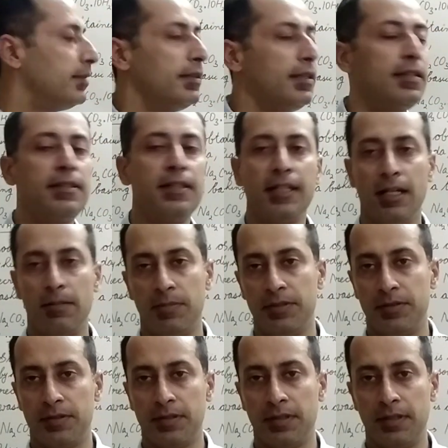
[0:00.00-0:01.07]
this thing
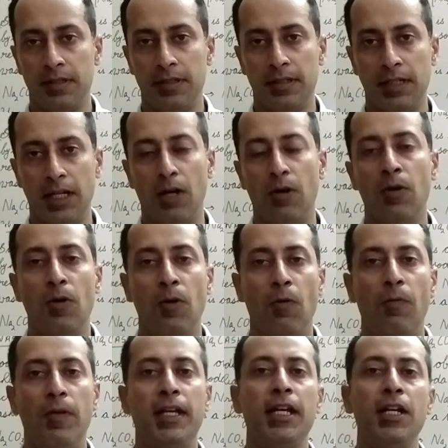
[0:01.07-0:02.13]
happens. Now
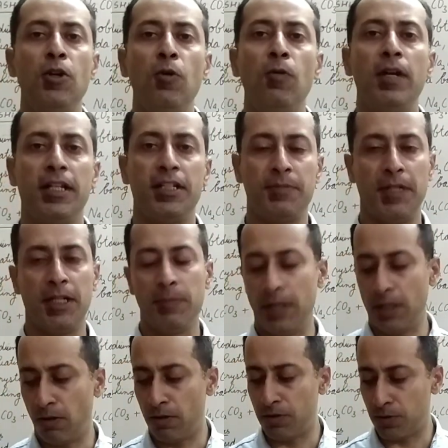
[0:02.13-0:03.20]
we can do one
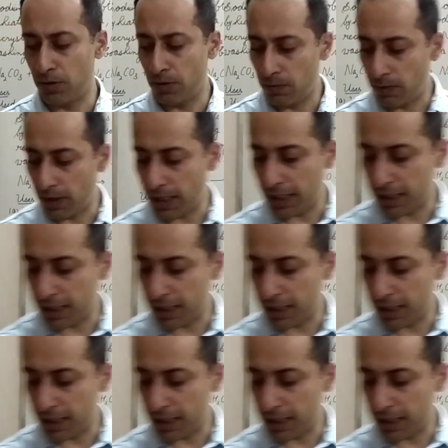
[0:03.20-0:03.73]
experiment also. What